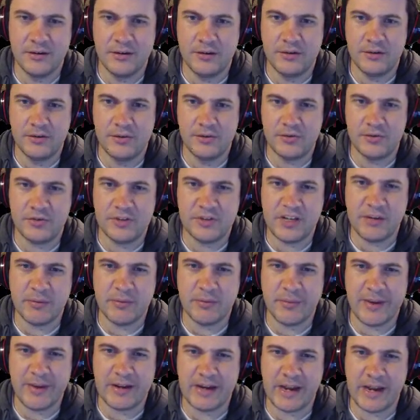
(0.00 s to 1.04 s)
She
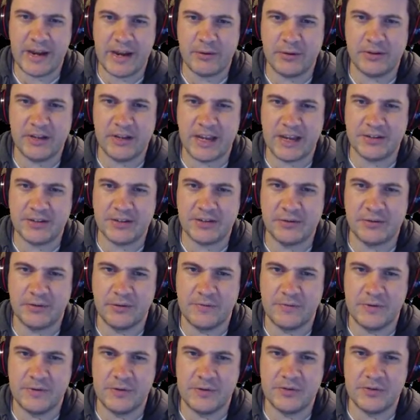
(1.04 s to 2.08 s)
remained an outcast and
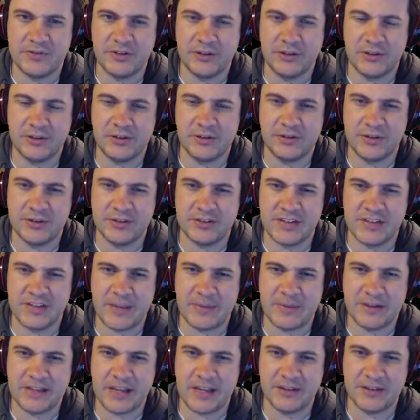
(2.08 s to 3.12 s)
refused to learn to step
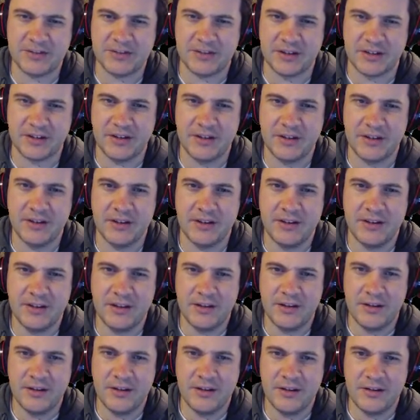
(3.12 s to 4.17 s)
against it.
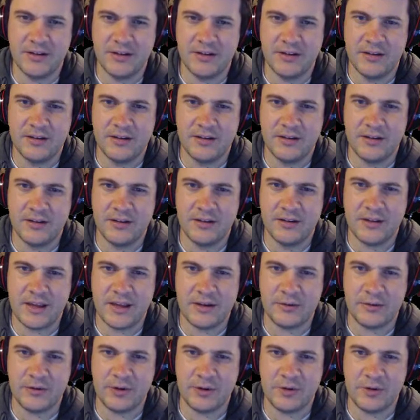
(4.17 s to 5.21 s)
And I
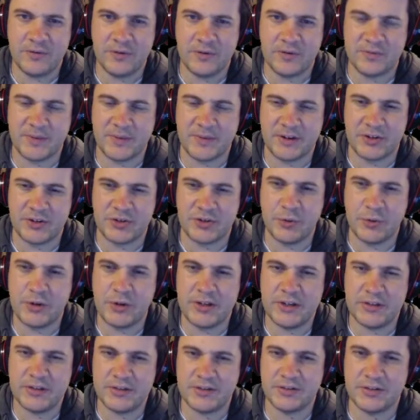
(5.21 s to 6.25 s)
don't know if it was by
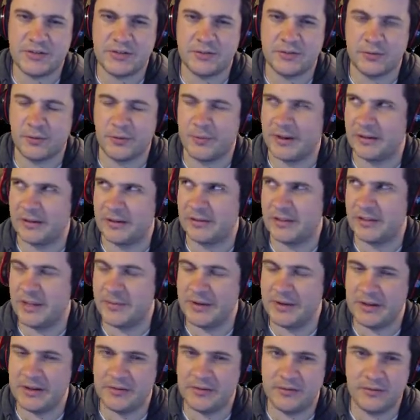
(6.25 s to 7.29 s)
choice, or by
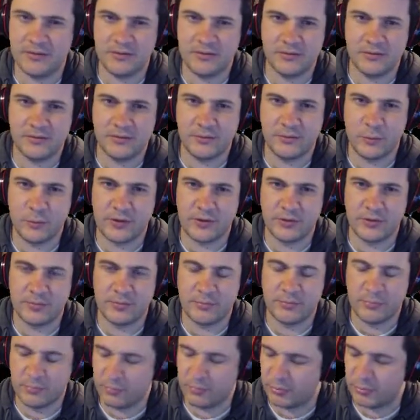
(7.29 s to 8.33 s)
limit, or whether
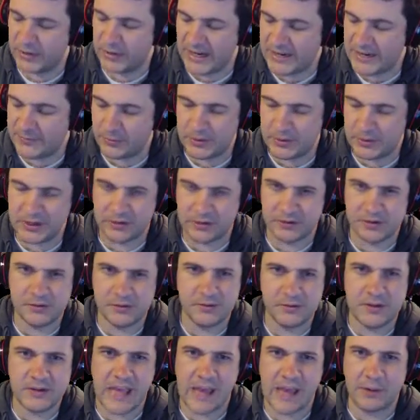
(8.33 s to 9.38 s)
bravery or
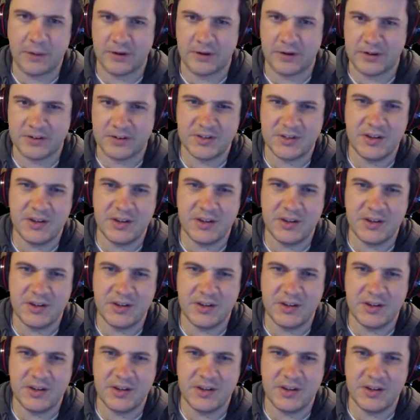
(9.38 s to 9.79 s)
cowardice.